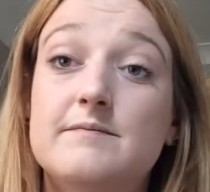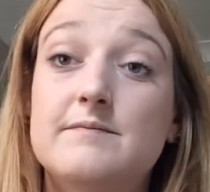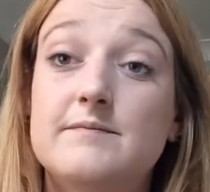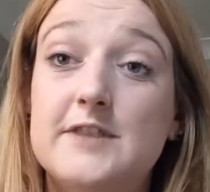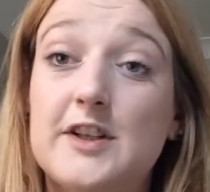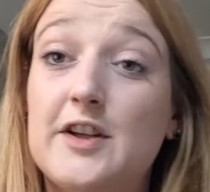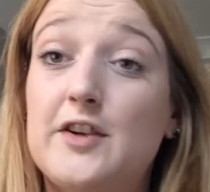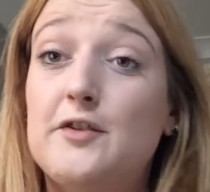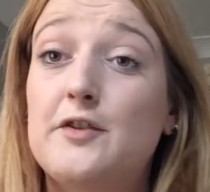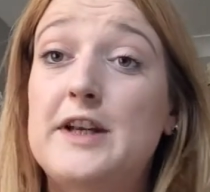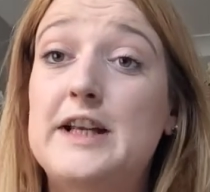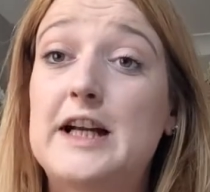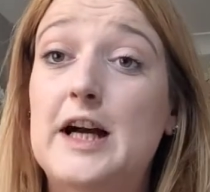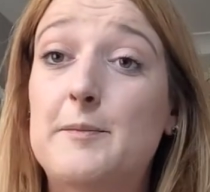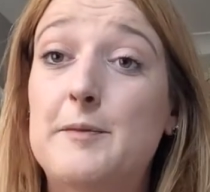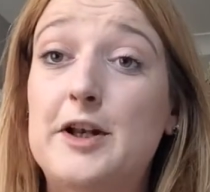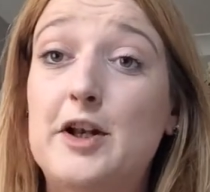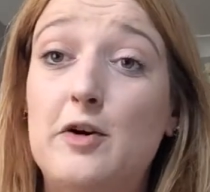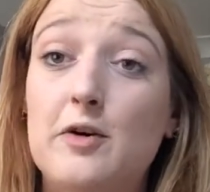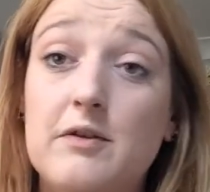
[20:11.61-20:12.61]
that 3
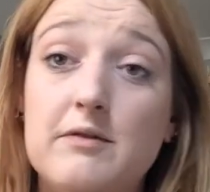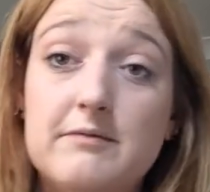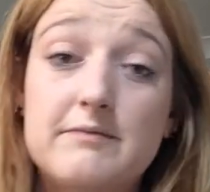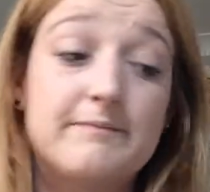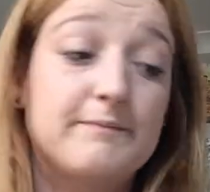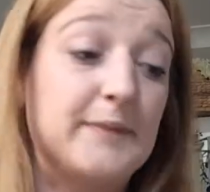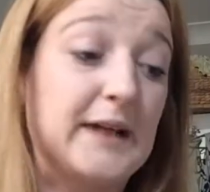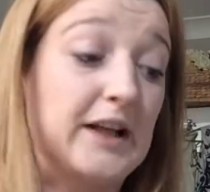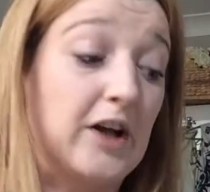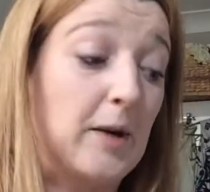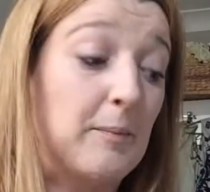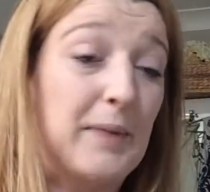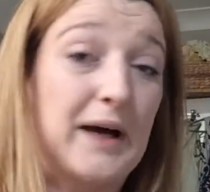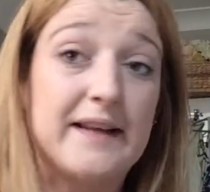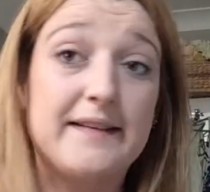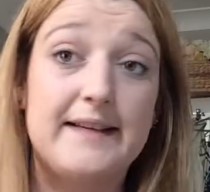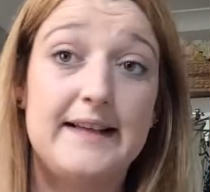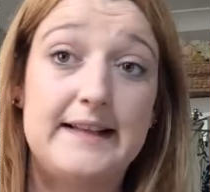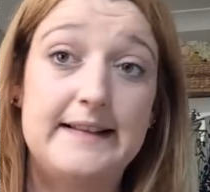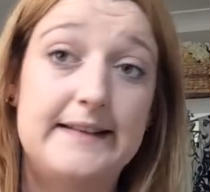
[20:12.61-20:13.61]
come along, a bit like
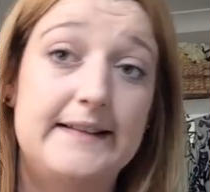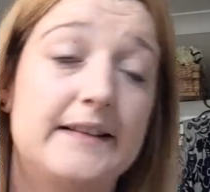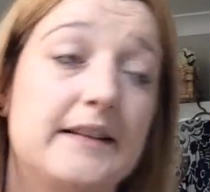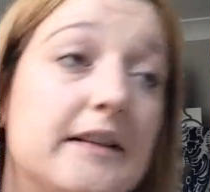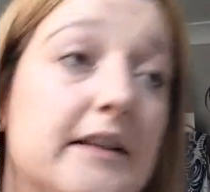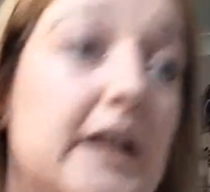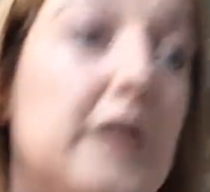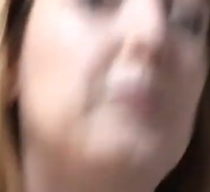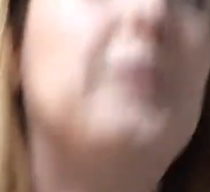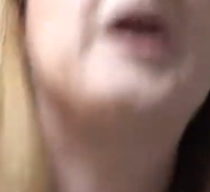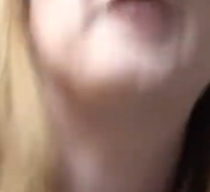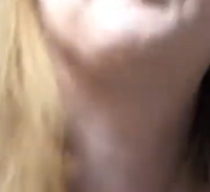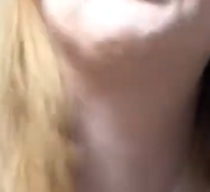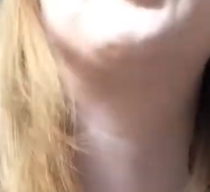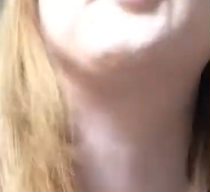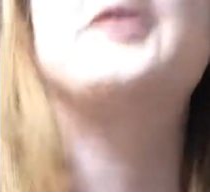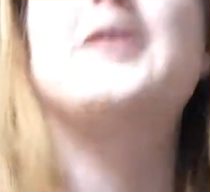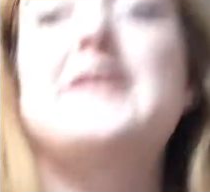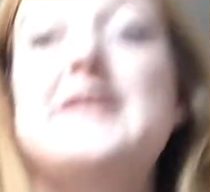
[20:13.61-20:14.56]
buses. They all come along at